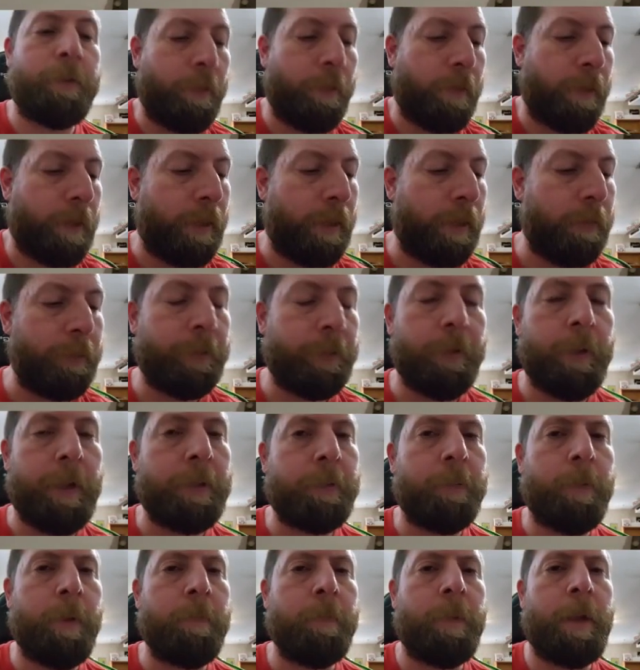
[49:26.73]
are on. So
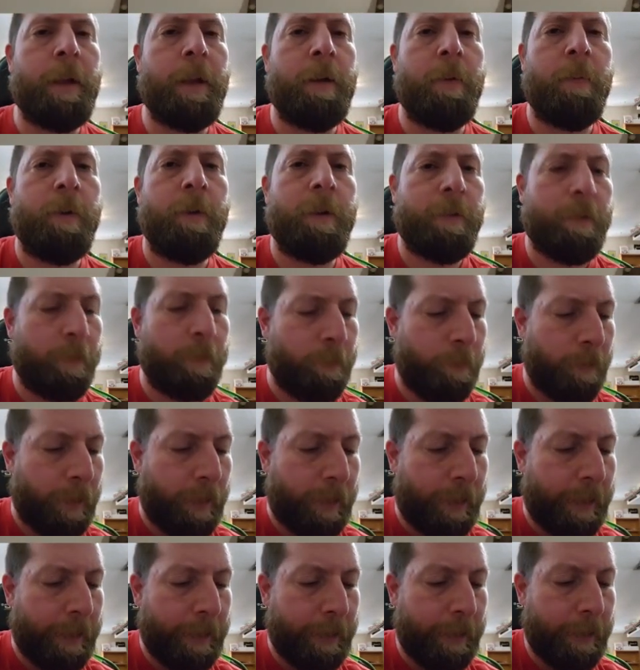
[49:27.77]
that's why I'm kind of wondering
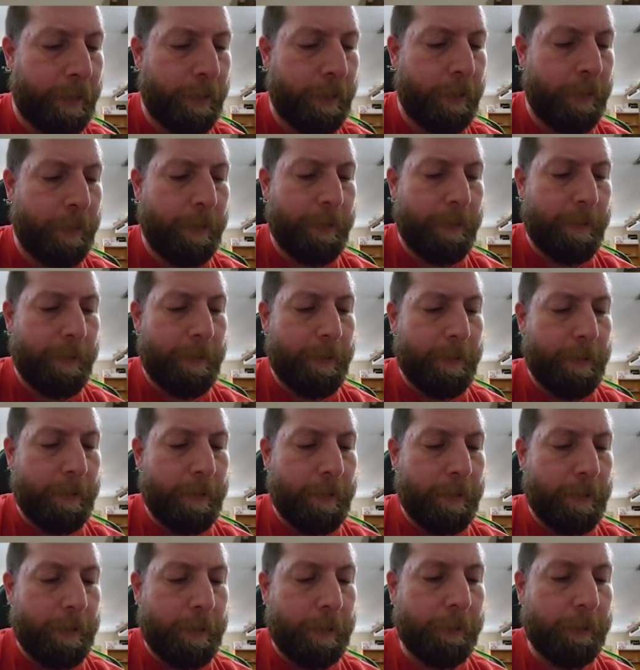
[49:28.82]
why
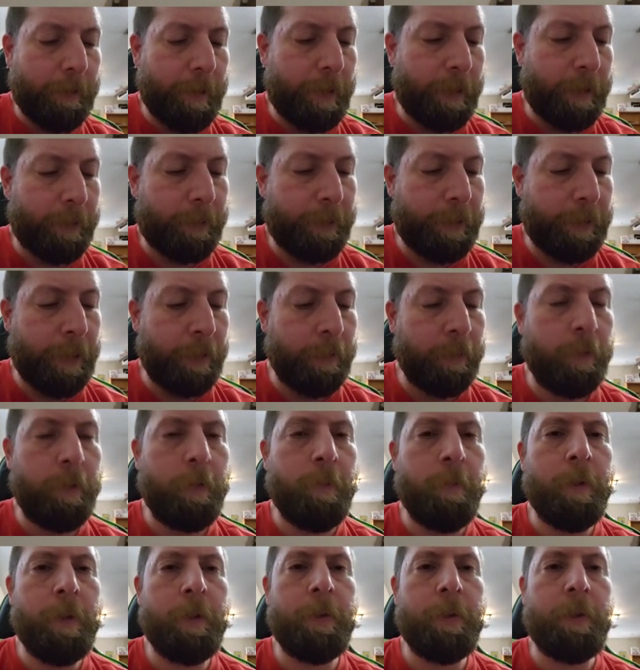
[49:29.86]
he's got a St.
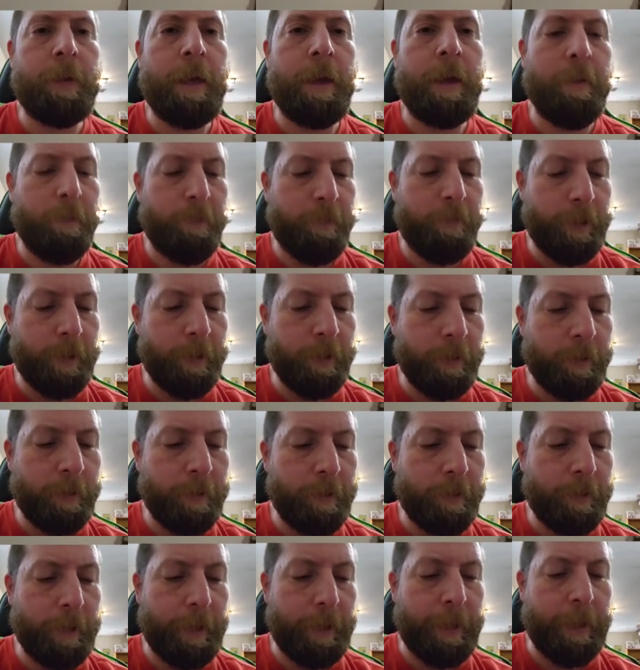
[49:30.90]
Louis outfit
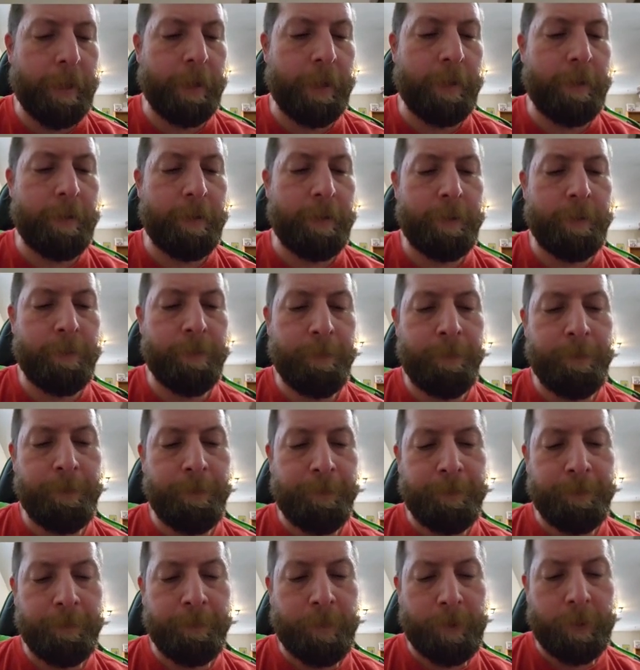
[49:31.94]
on and
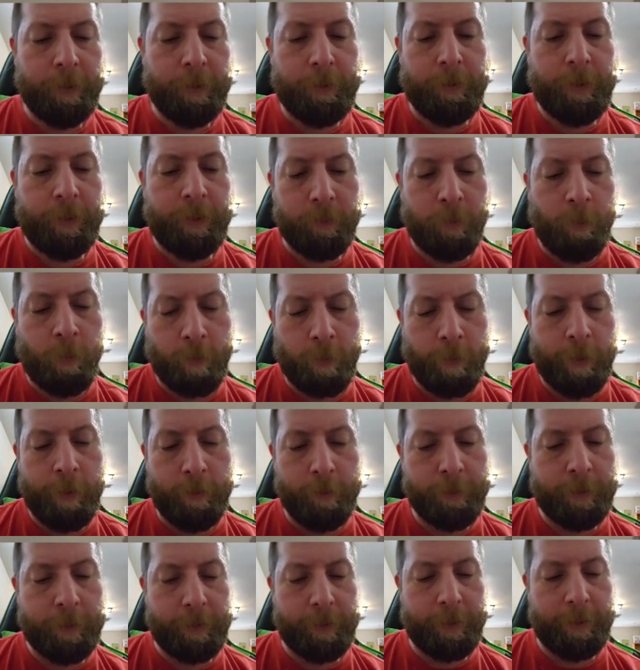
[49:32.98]
it says
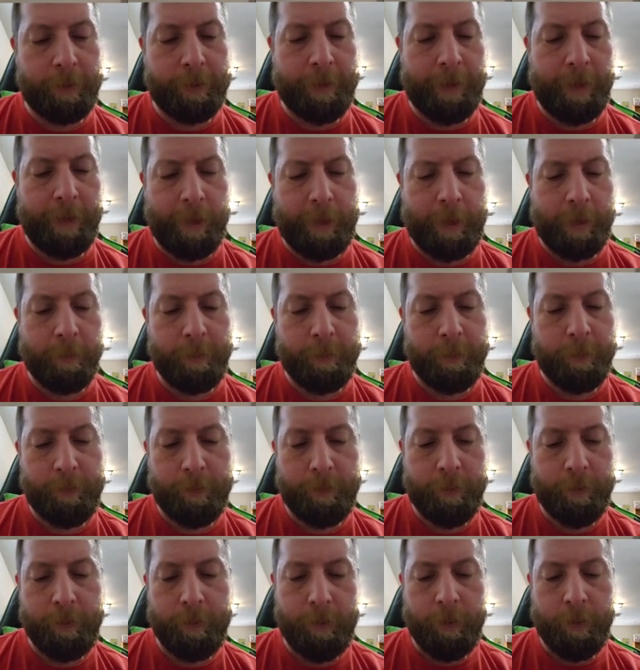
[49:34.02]
Orioles at the top.
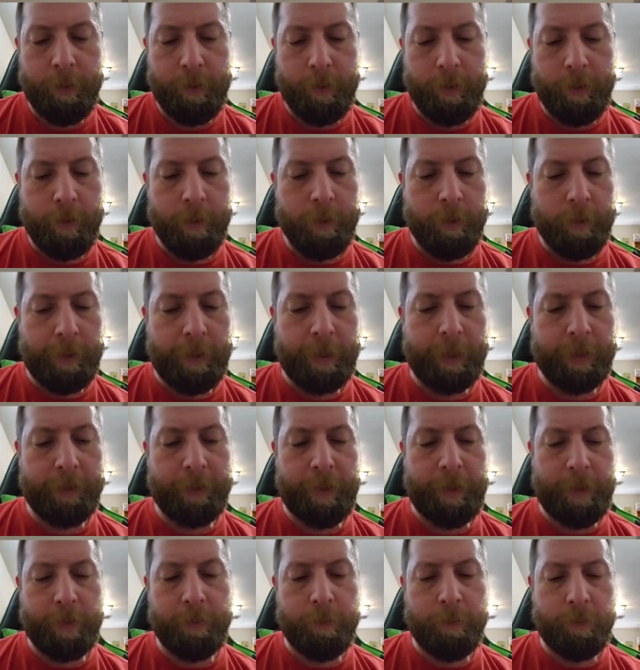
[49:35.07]
Like I
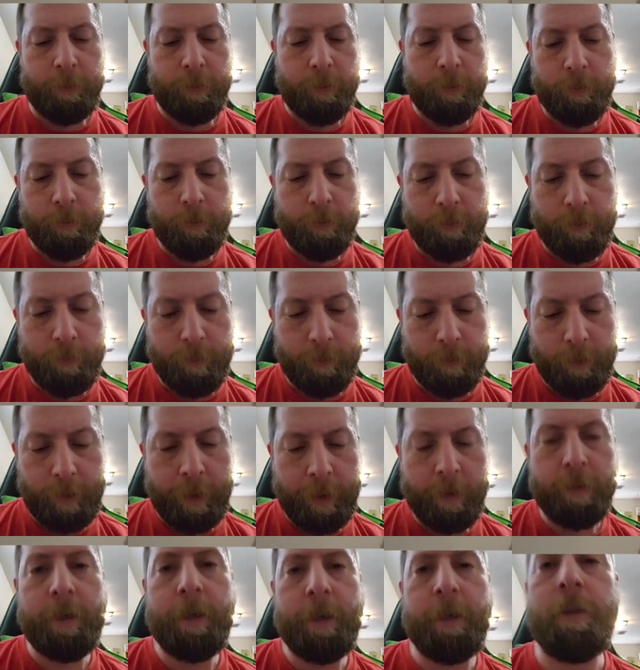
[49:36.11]
said,
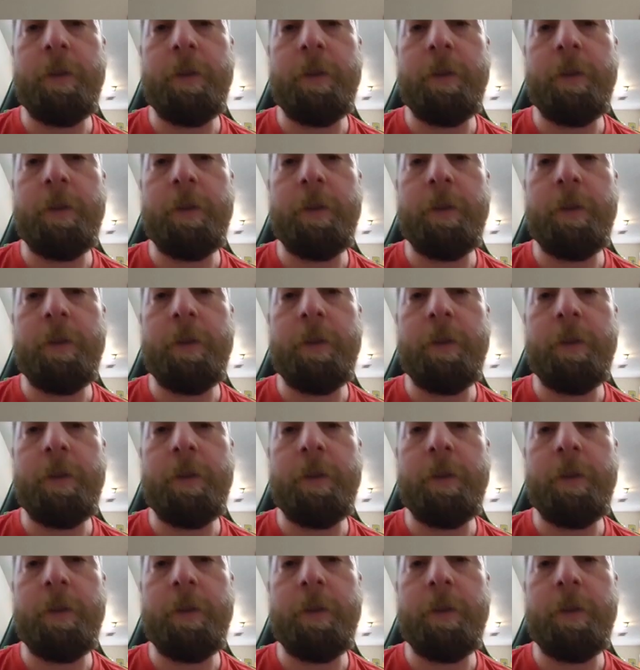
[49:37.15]
Heritage